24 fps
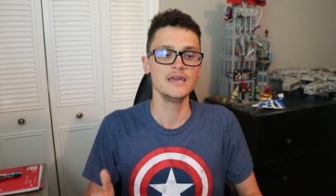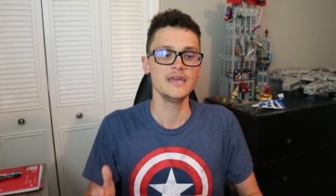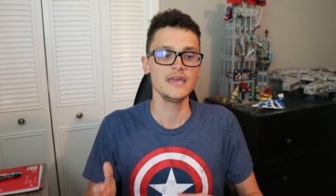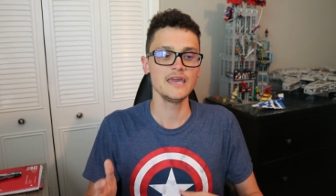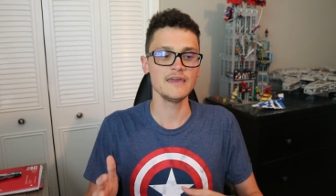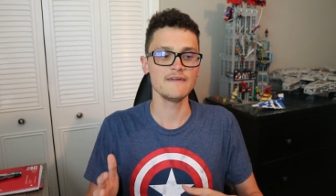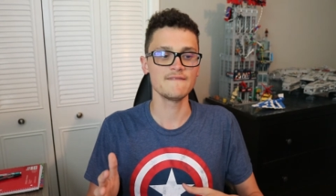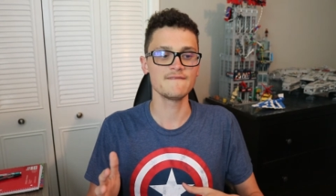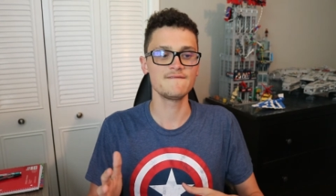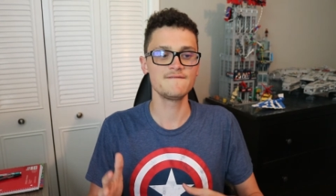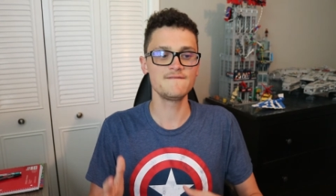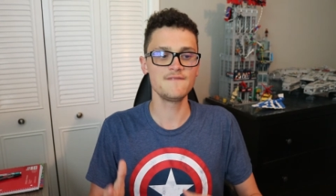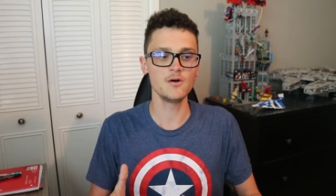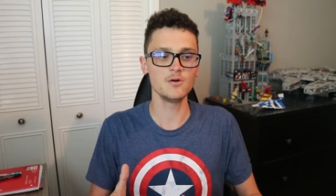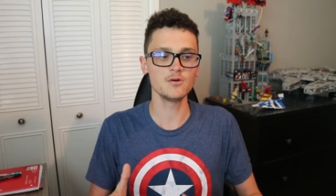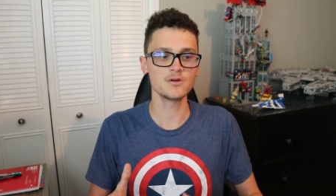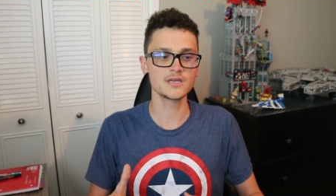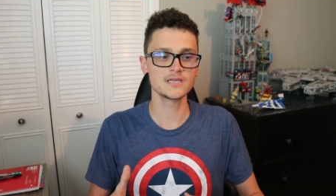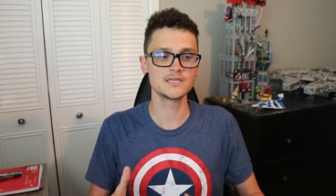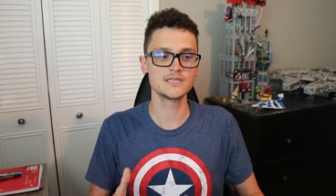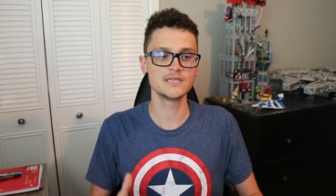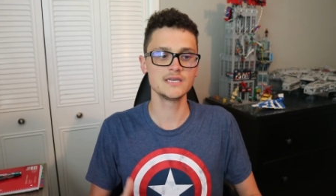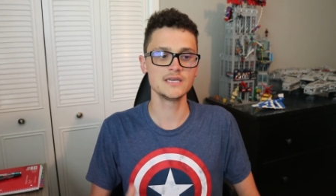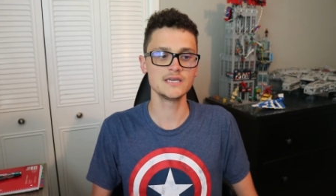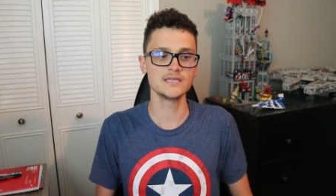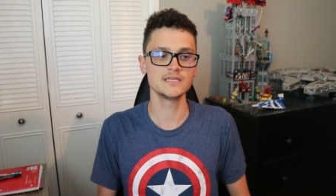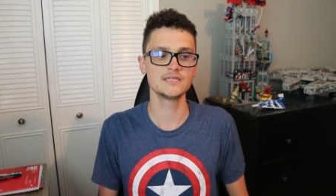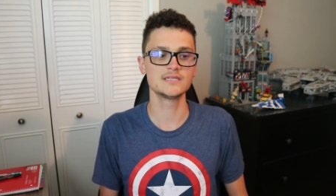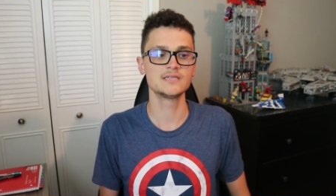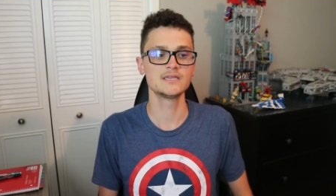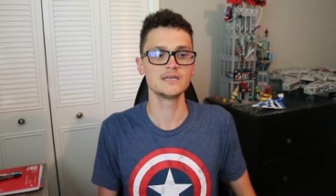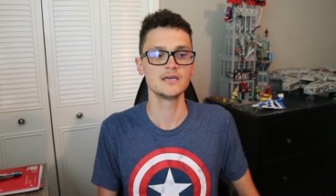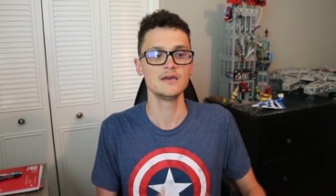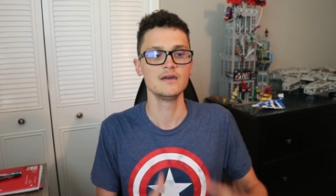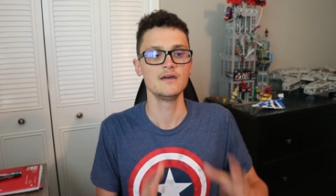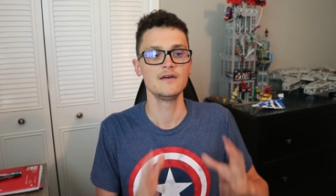It
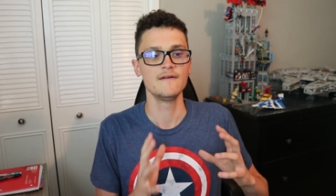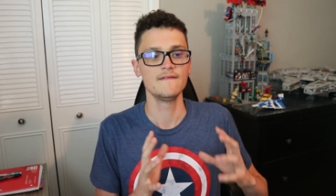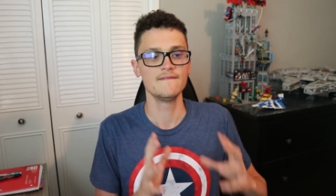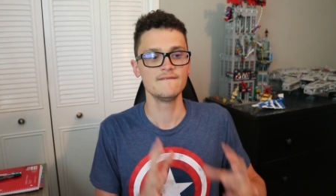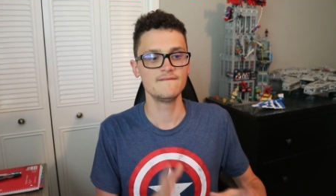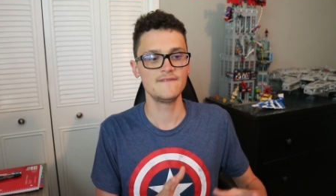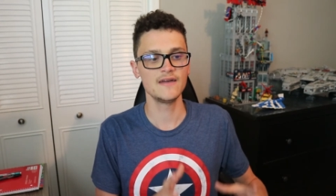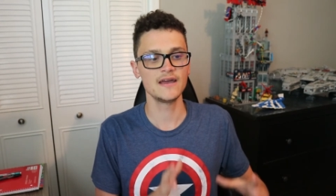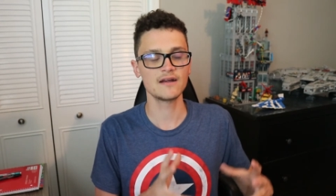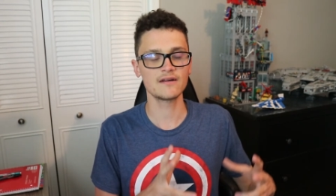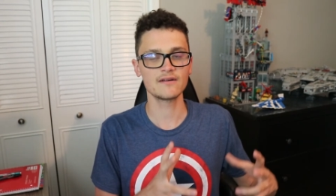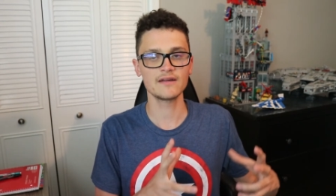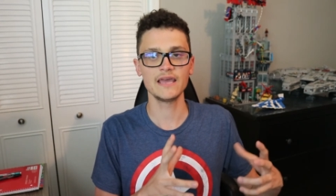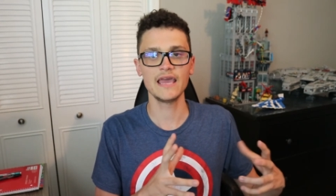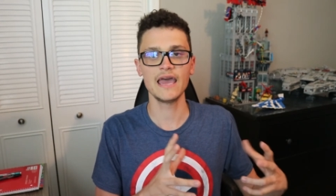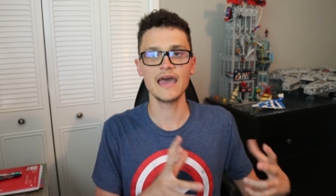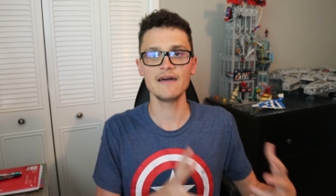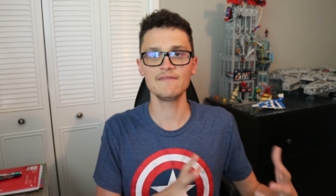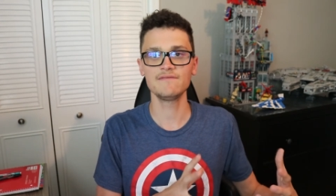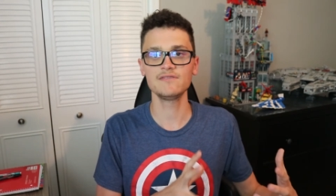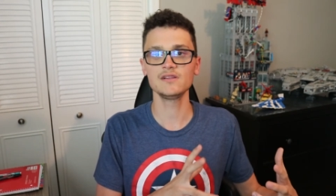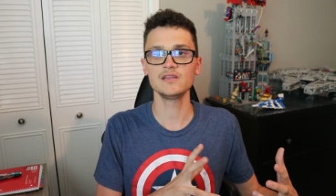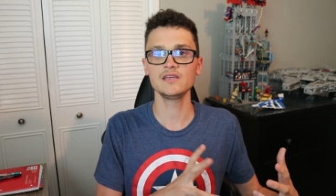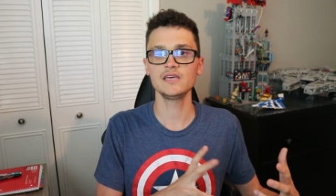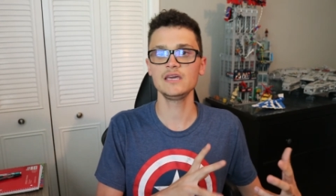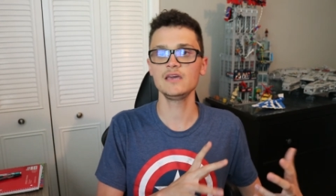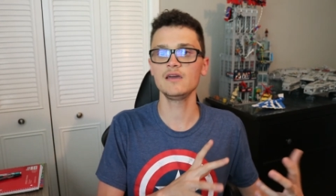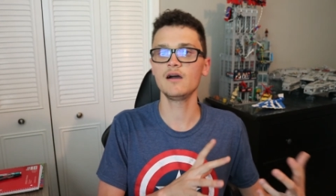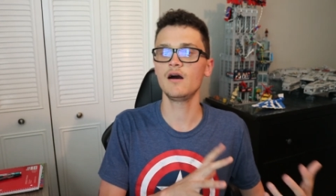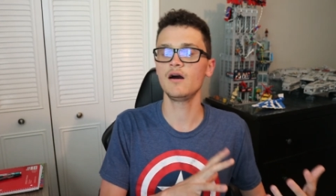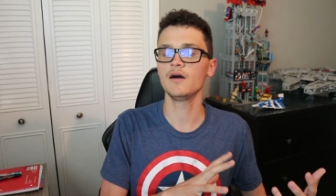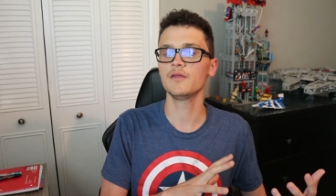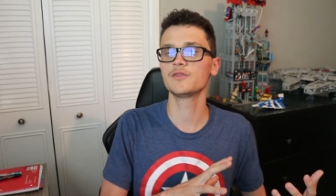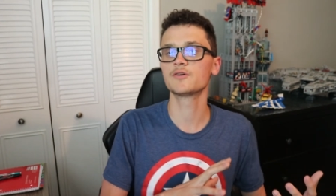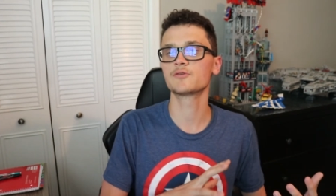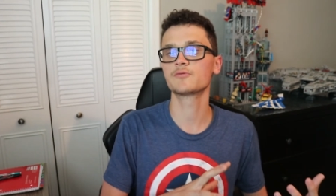focuses very heavily
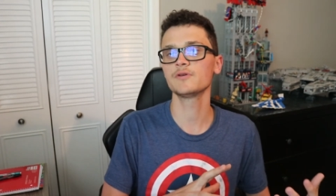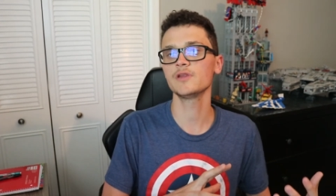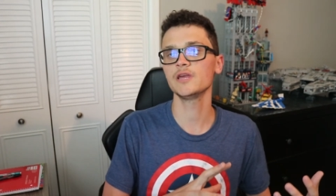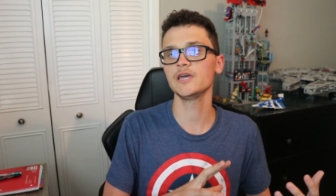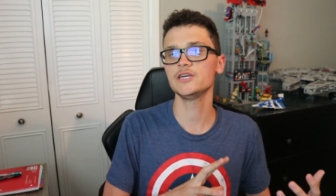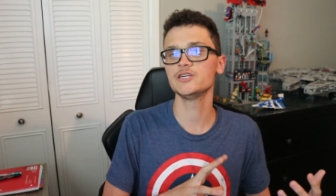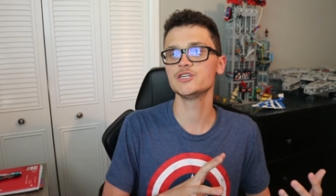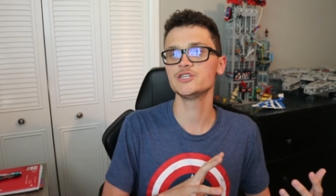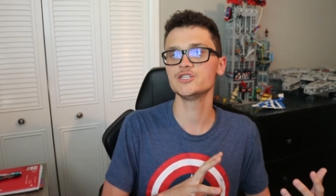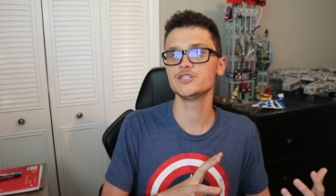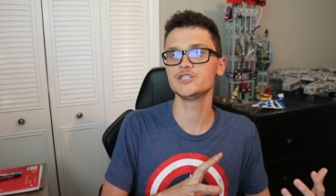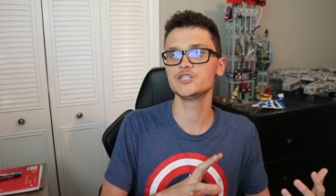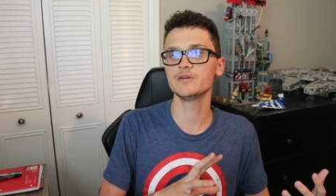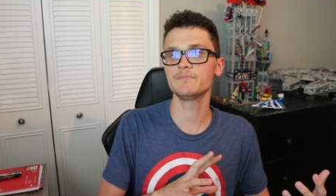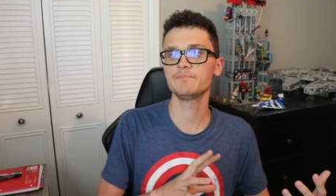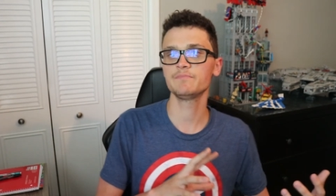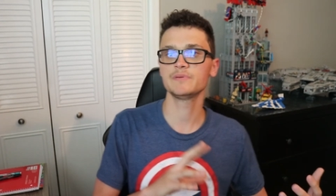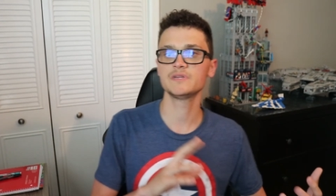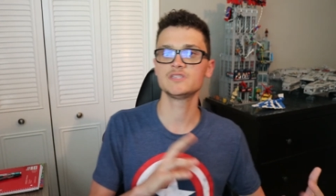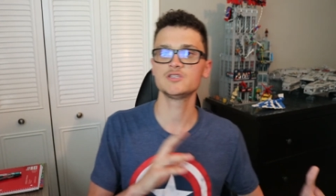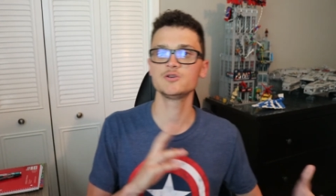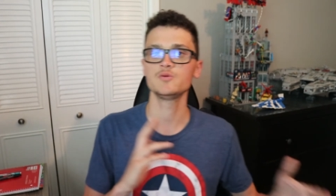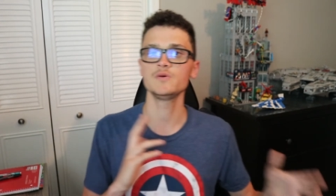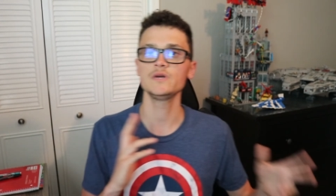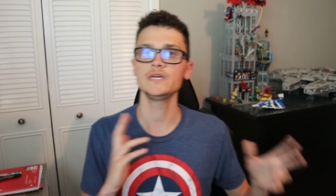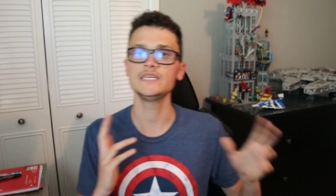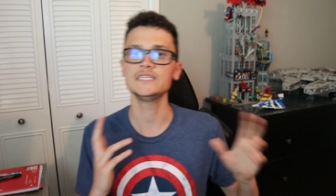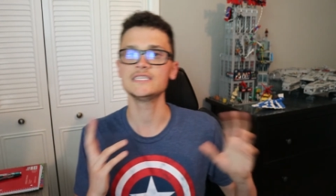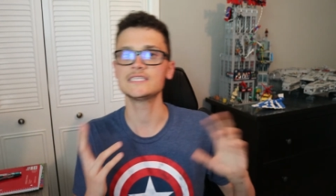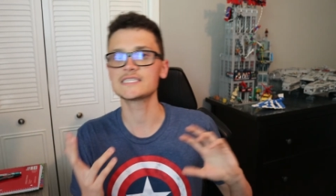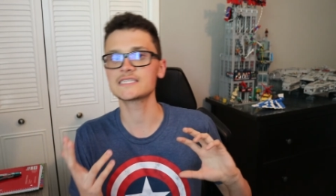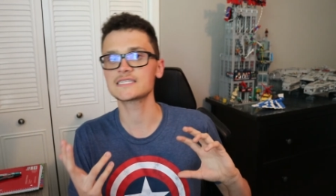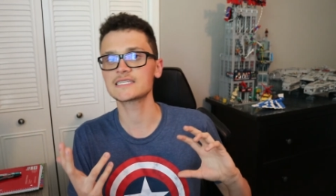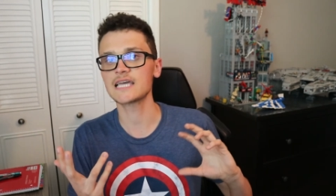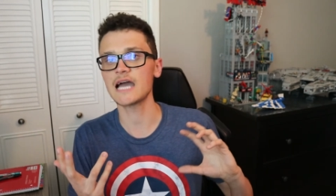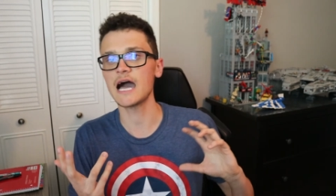on the relationship between
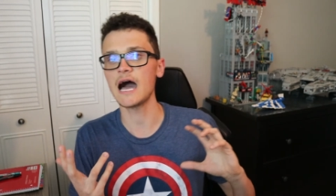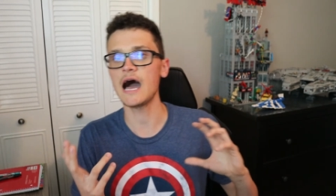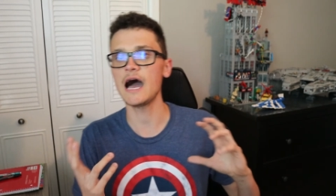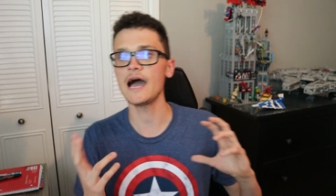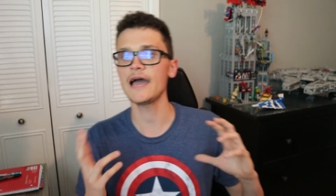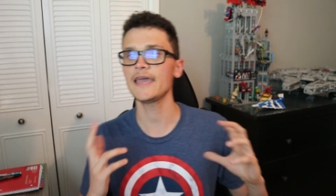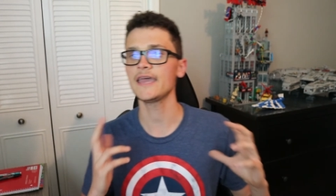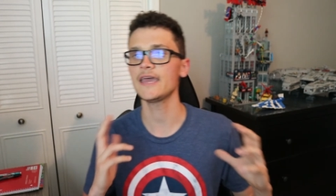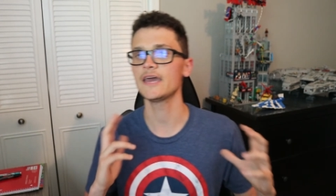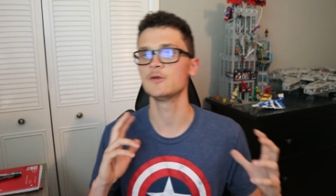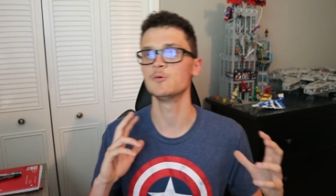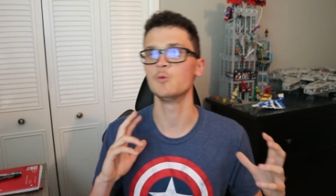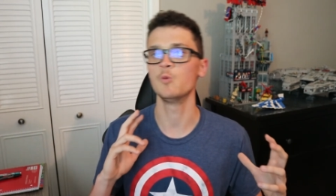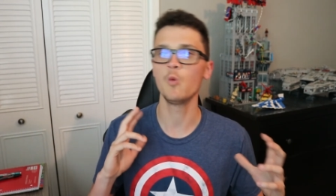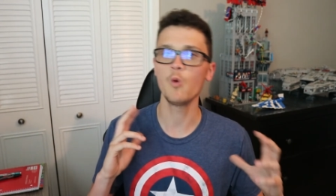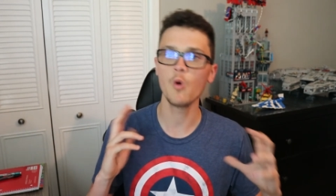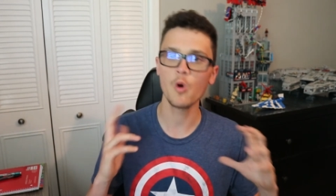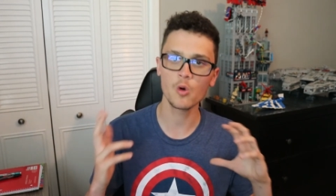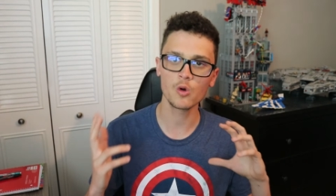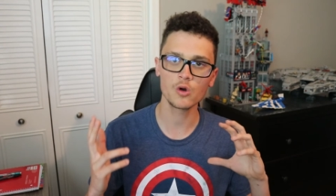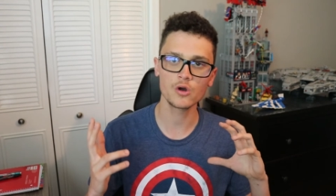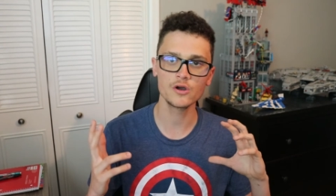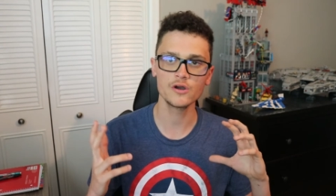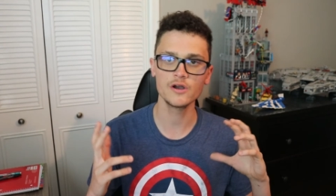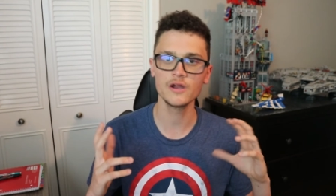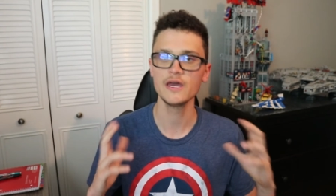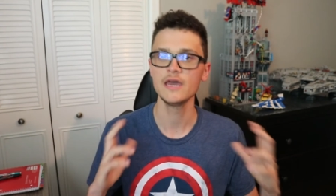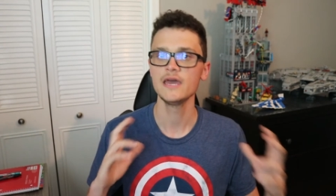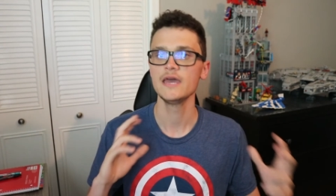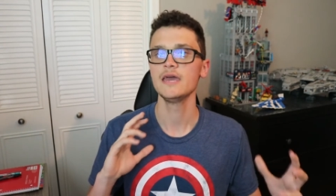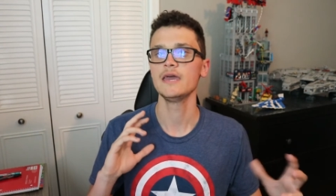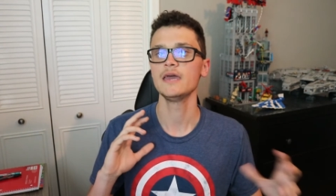Skye and Ward